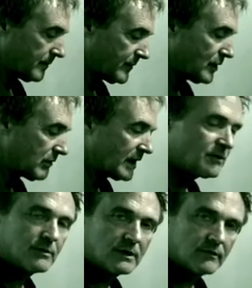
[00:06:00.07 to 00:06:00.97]
The
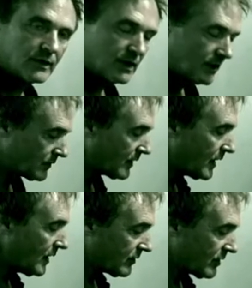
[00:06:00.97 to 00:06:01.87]
arrangement of the notes.
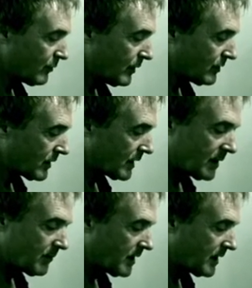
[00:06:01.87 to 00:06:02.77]
So if we took an
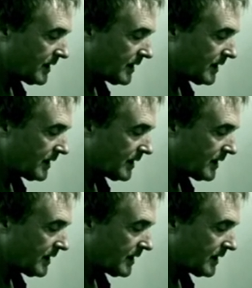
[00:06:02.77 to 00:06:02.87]
A minor